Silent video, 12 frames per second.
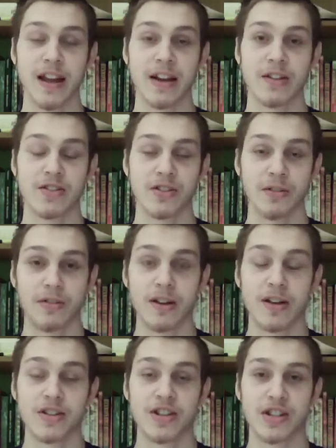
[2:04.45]
And also,
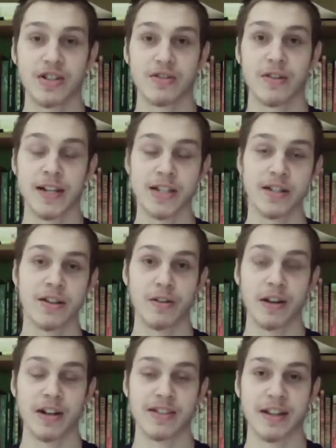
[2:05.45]
Jesus Christ, you know,
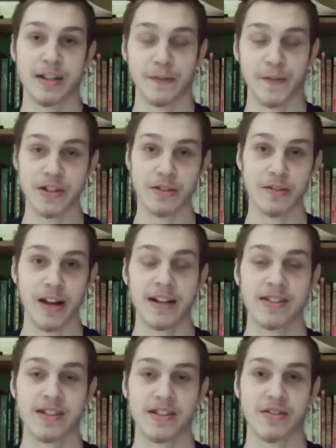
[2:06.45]
you could say his physical
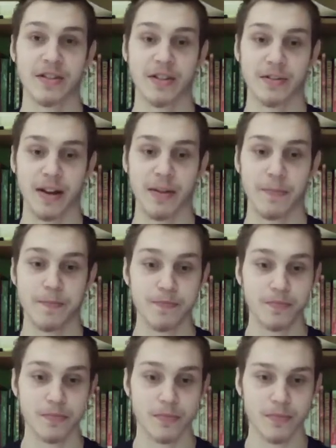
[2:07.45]
ancestor in a way.
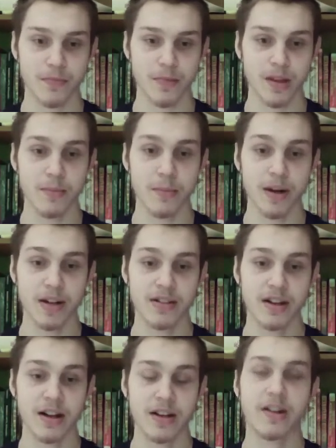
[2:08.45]
But
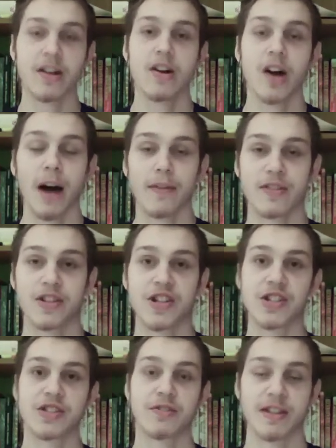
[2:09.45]
uh, now, obviously,
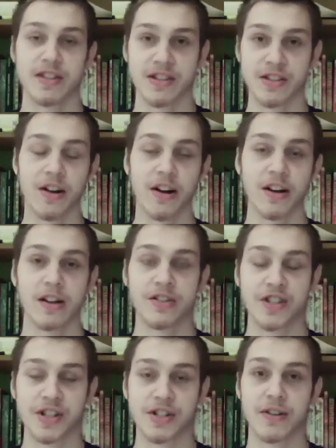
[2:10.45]
Jesus Christ is God.
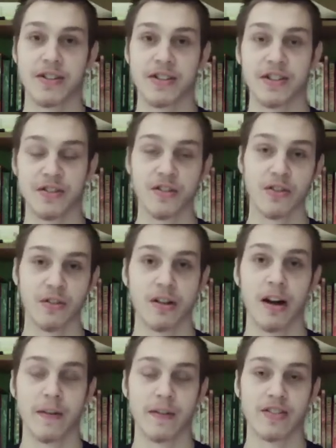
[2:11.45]
Jesus Christ is eternal,
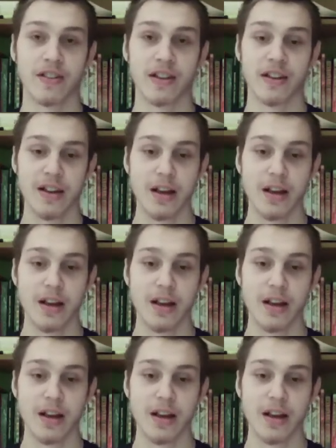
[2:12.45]
obviously.